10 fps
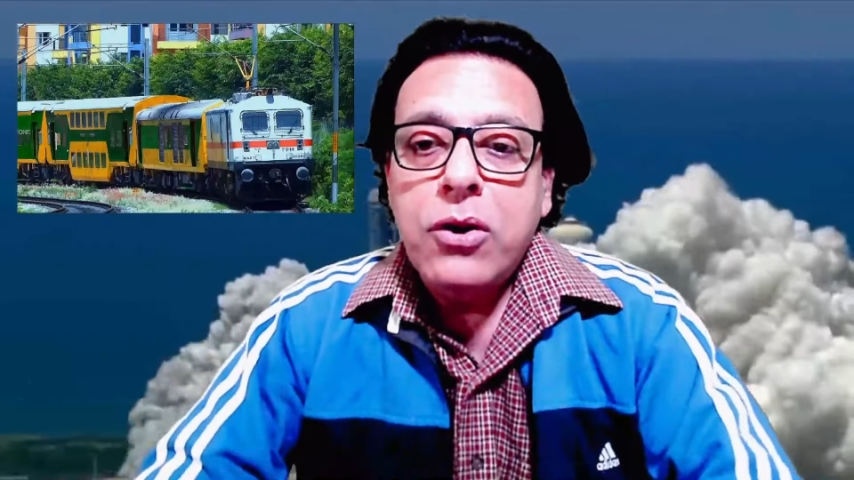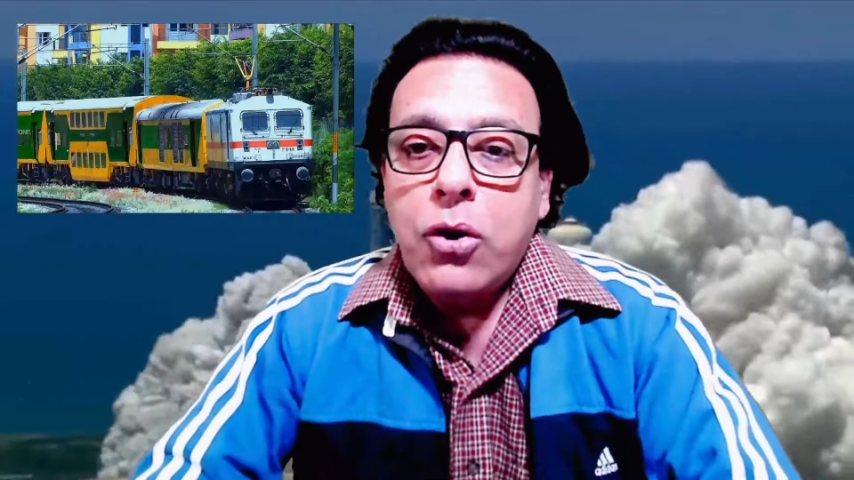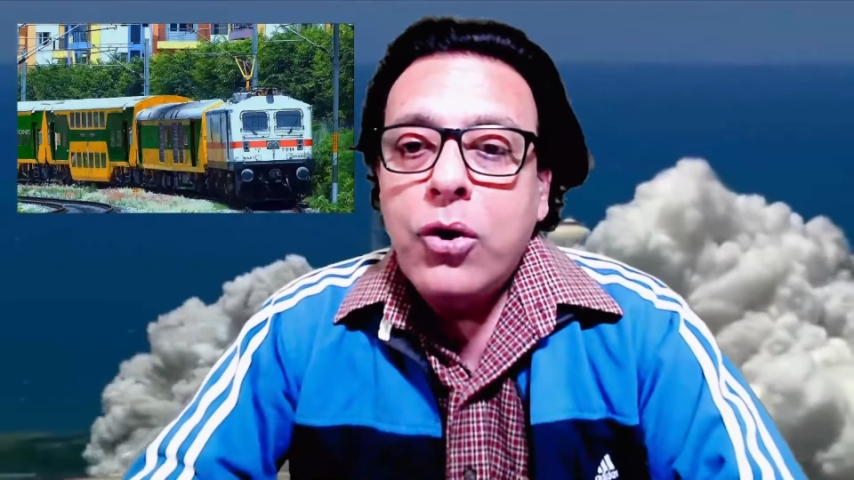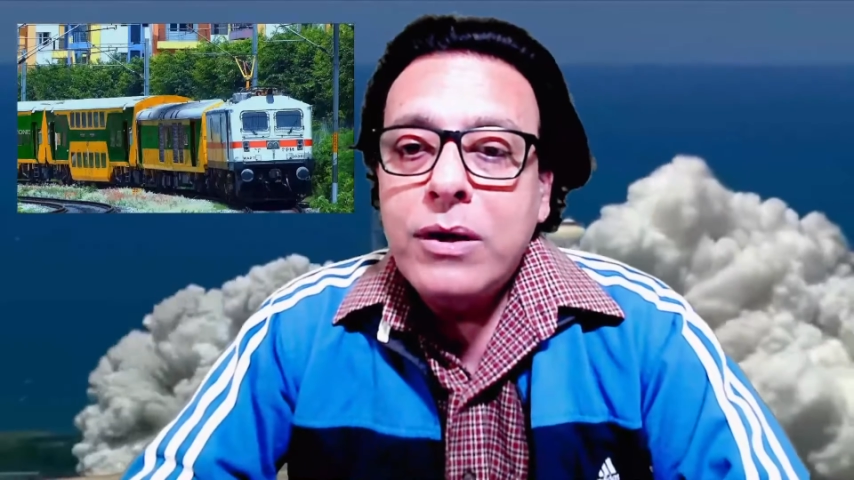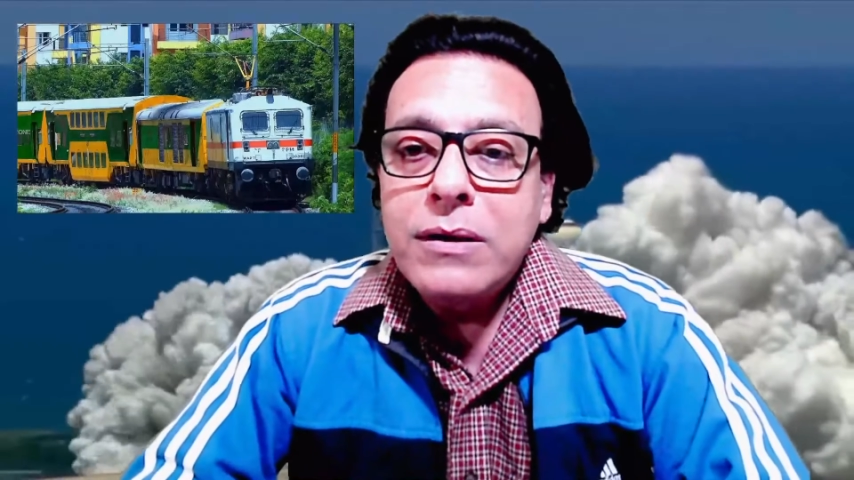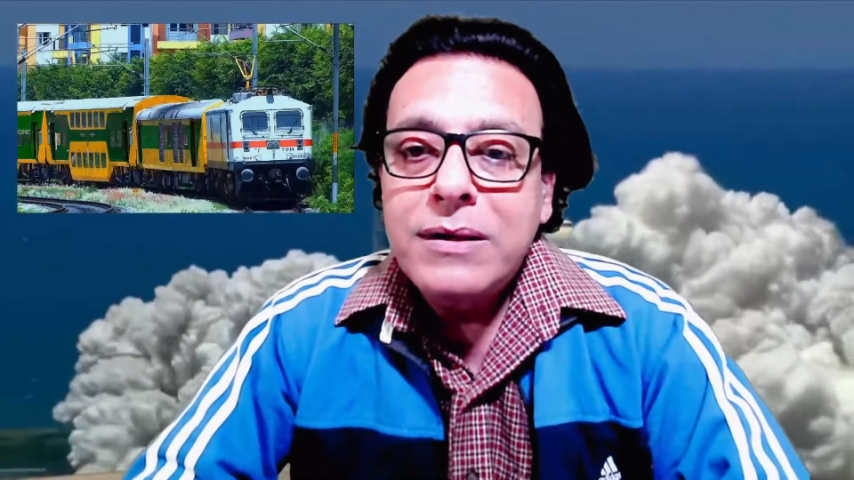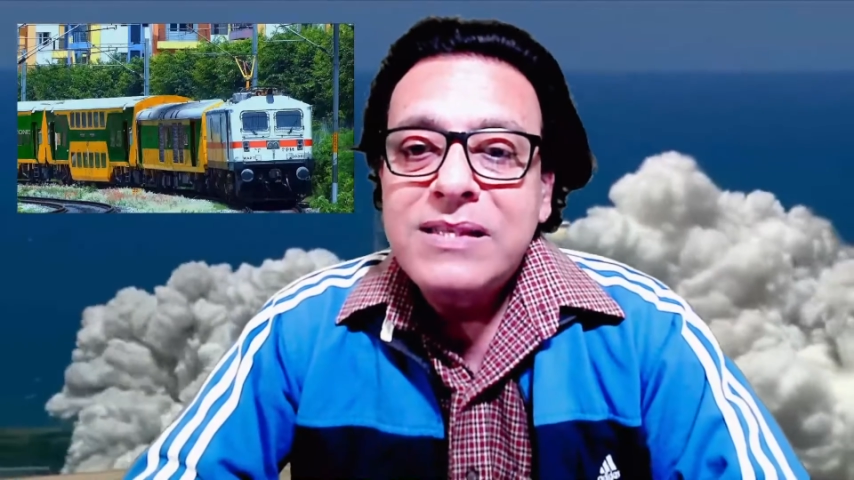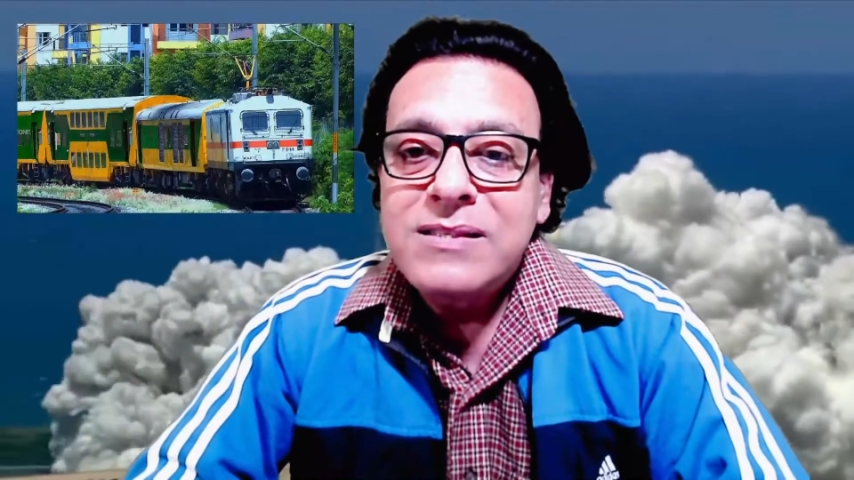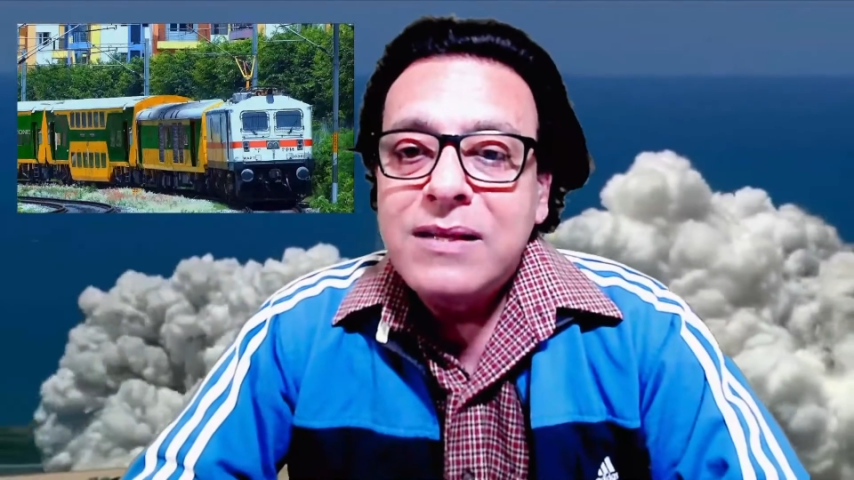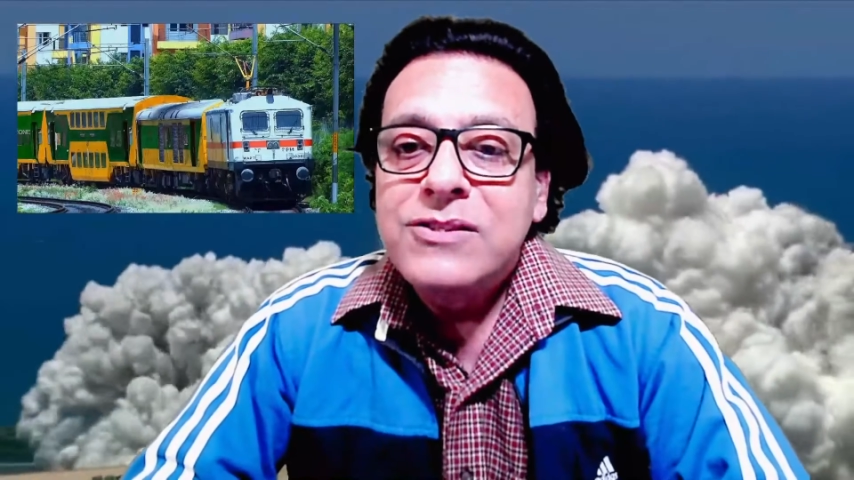a long
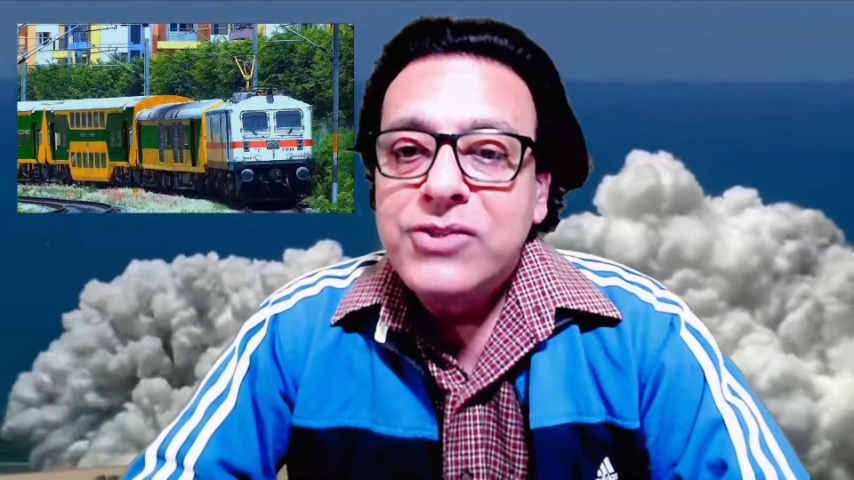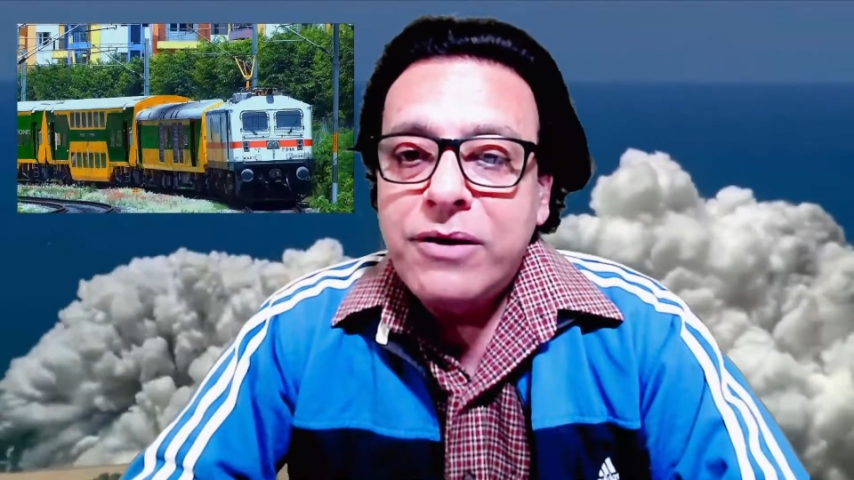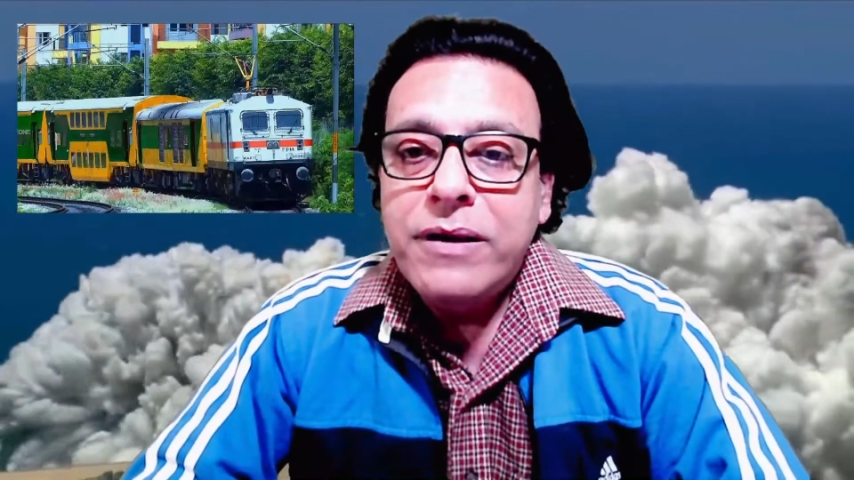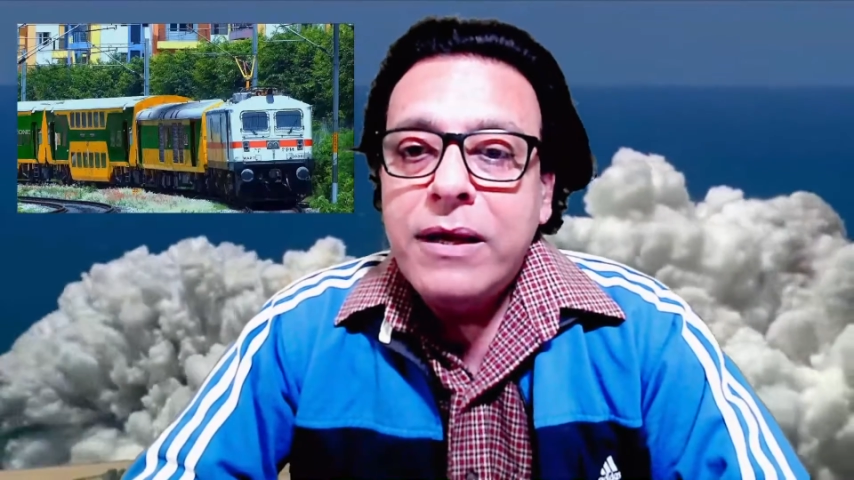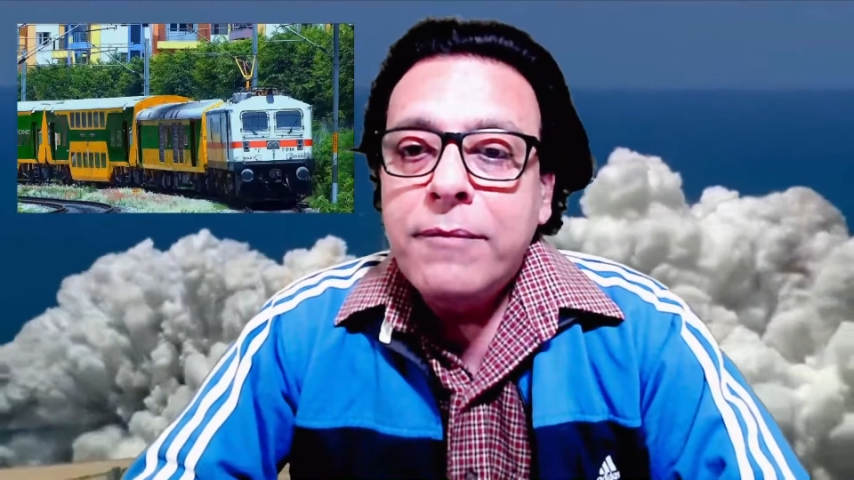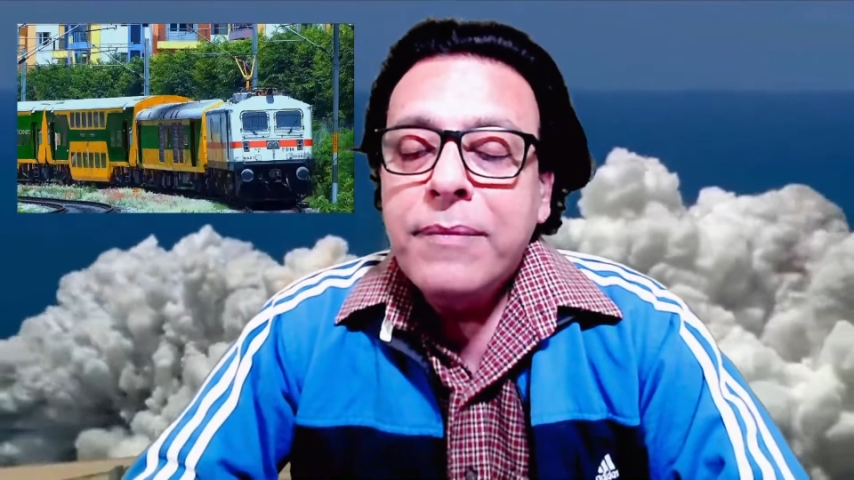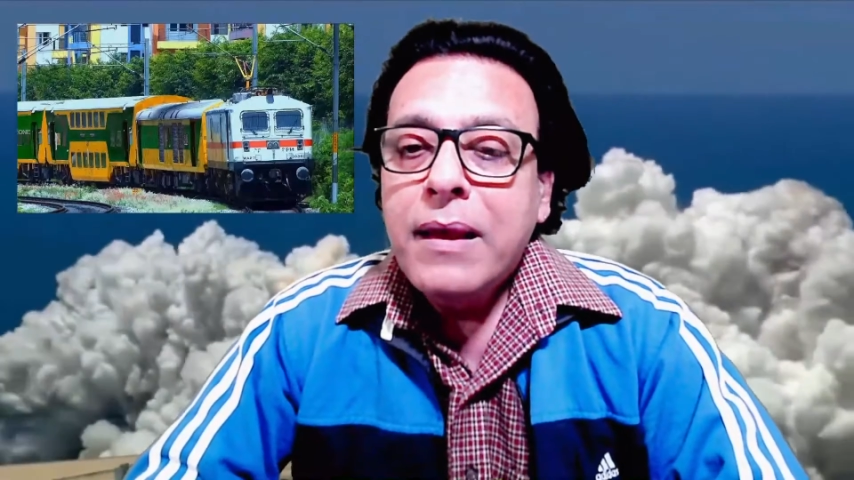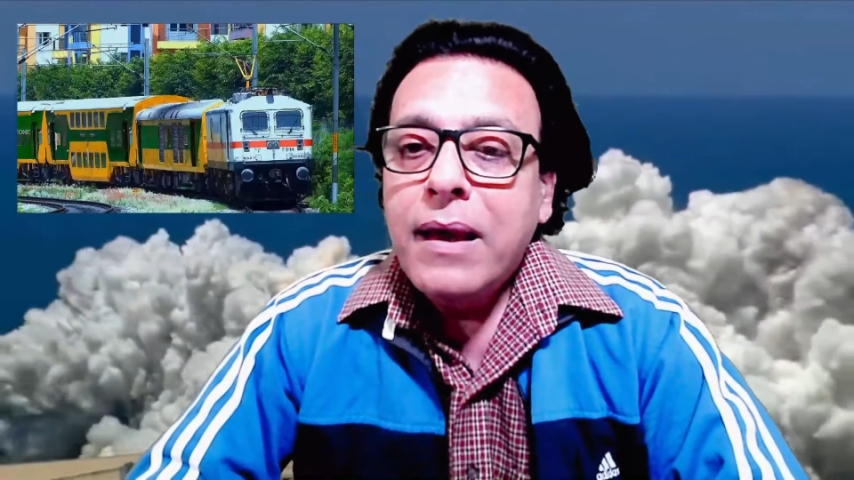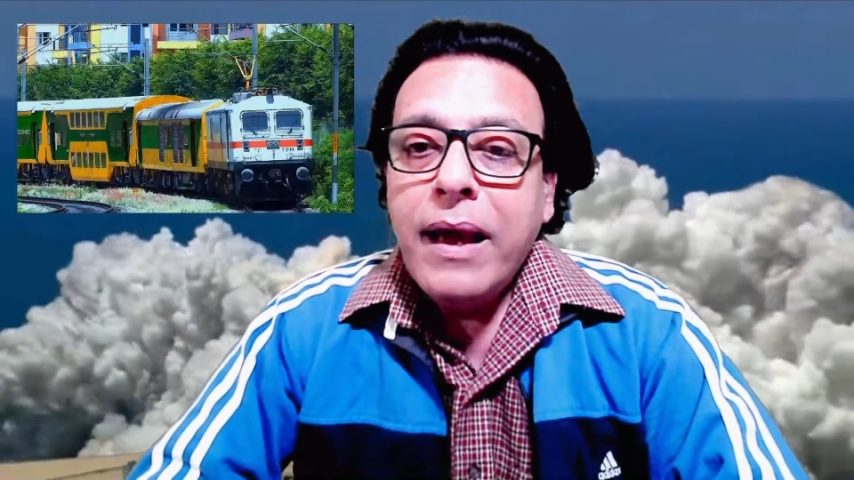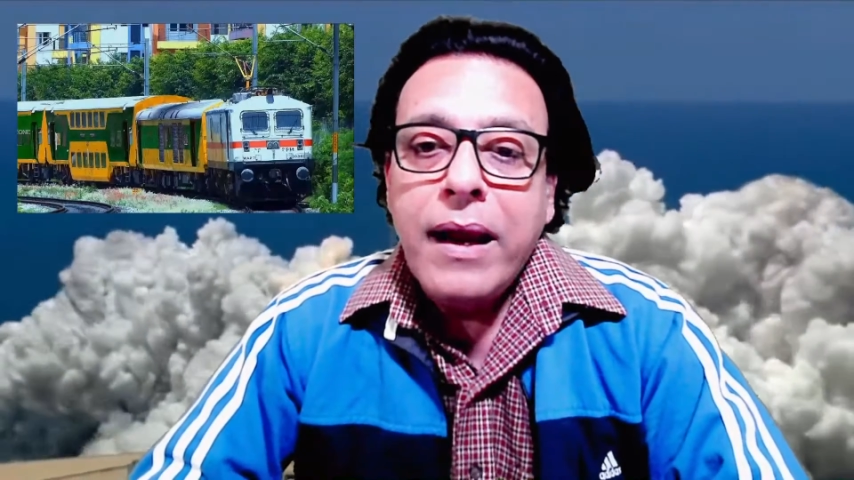distance journey,
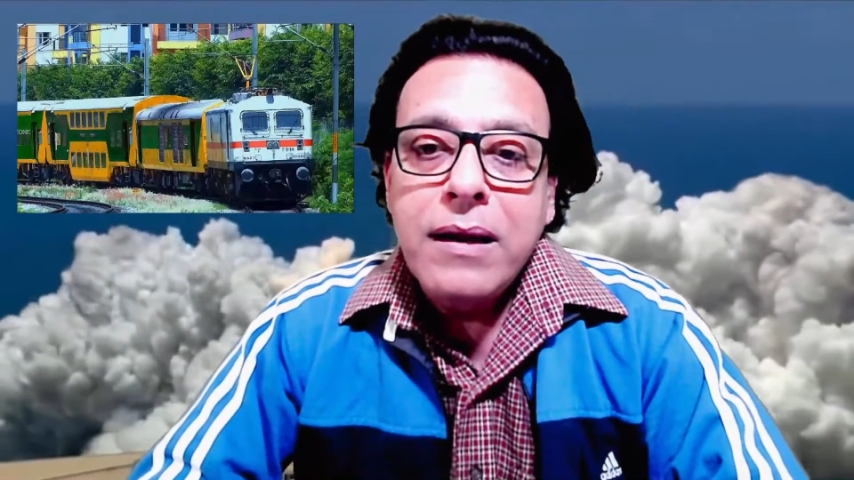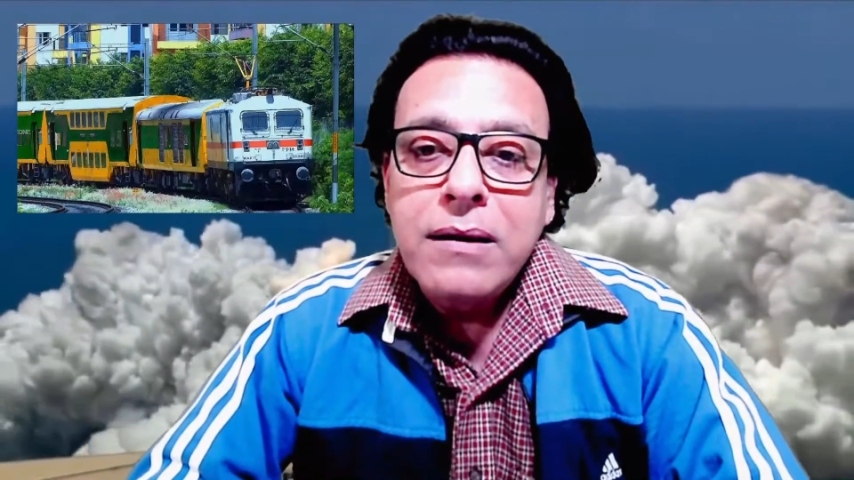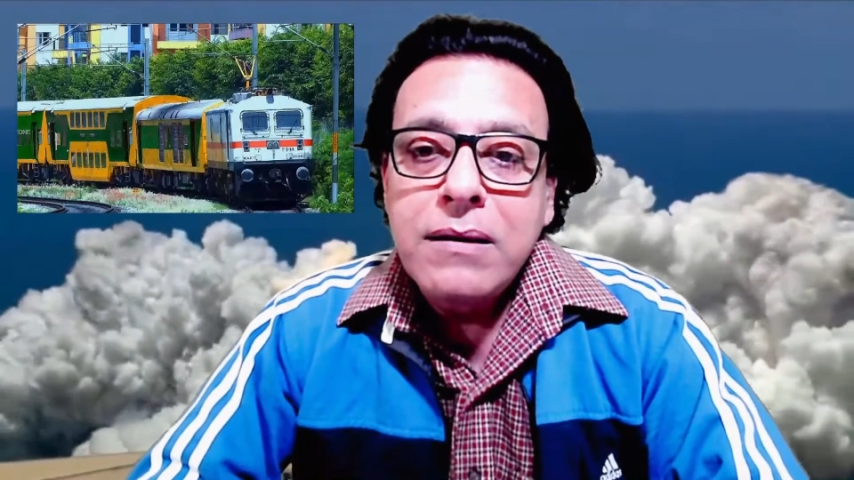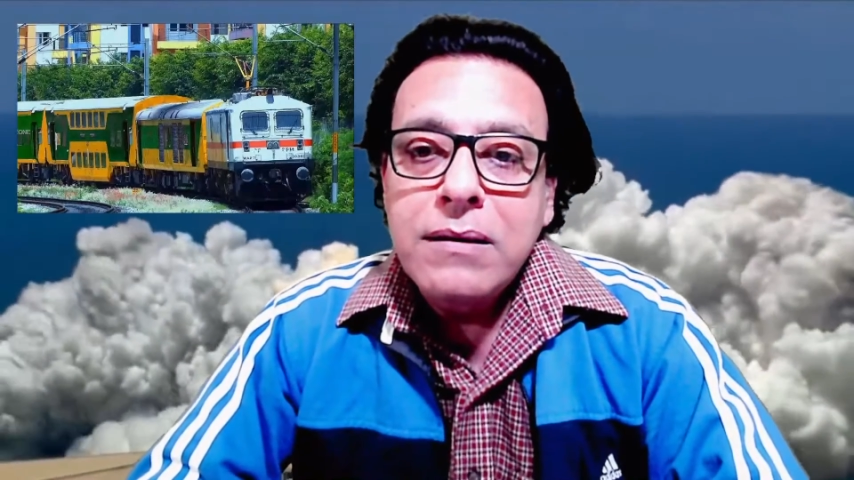and